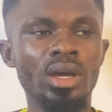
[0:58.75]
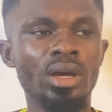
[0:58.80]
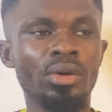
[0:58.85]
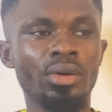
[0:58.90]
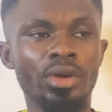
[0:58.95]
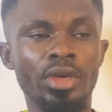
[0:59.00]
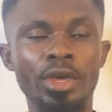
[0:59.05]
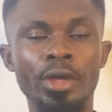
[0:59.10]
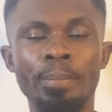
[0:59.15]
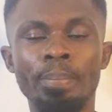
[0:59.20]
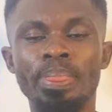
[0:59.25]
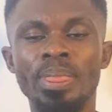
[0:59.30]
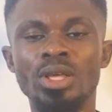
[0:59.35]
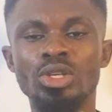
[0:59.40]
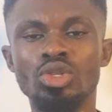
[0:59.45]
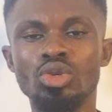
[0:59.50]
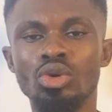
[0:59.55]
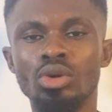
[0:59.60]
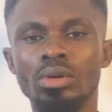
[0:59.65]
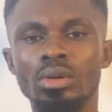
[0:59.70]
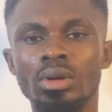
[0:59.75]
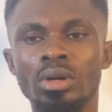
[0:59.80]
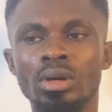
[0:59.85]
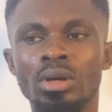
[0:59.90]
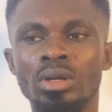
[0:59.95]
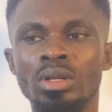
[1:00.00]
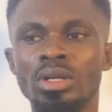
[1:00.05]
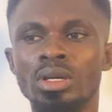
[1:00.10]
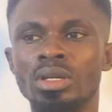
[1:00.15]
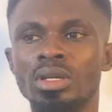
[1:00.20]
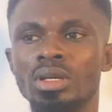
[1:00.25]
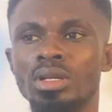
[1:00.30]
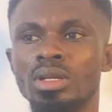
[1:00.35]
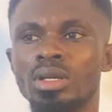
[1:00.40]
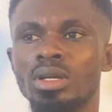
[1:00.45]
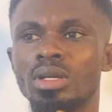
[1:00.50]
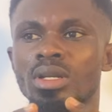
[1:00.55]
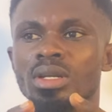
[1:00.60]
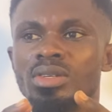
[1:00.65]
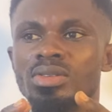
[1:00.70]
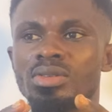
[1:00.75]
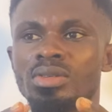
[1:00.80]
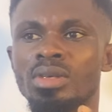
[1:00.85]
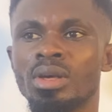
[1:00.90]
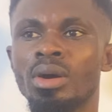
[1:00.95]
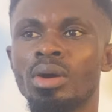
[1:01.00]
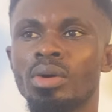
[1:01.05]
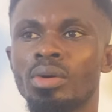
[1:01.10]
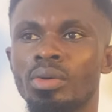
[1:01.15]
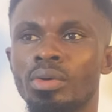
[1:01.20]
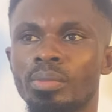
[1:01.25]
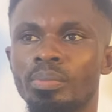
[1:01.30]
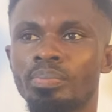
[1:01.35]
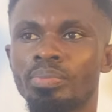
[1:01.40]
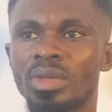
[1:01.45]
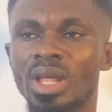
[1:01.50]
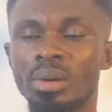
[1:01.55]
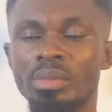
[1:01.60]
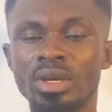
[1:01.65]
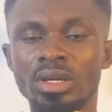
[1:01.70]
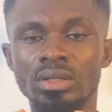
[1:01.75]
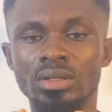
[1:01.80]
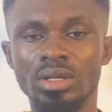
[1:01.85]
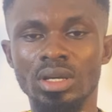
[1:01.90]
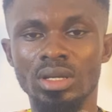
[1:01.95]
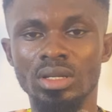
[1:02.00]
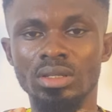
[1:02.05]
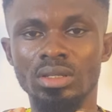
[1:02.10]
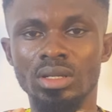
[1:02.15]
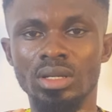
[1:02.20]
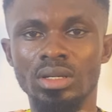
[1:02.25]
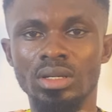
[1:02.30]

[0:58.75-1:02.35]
Okay, so and in the cell, I mean in